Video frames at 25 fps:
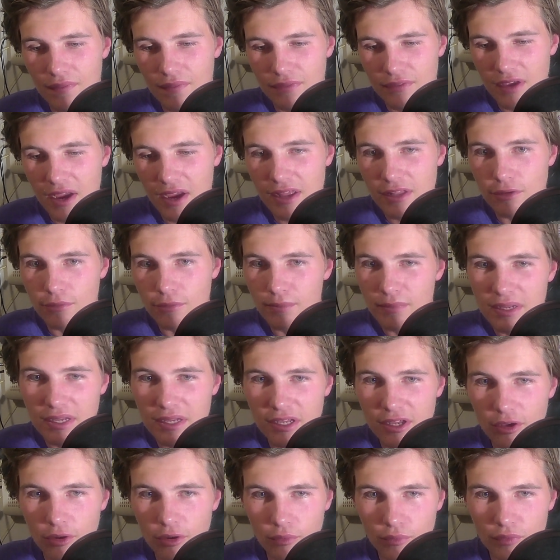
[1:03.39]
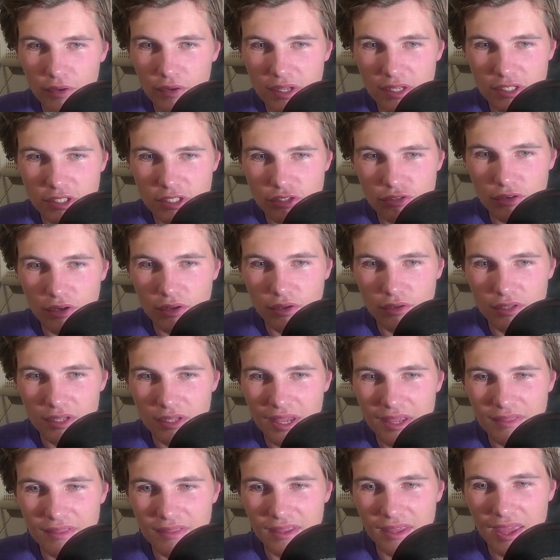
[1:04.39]
Tyler Miguel really struggled
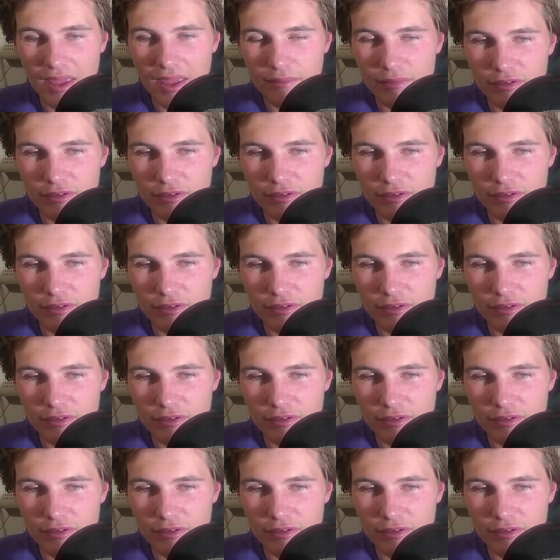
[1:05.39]
late in the game.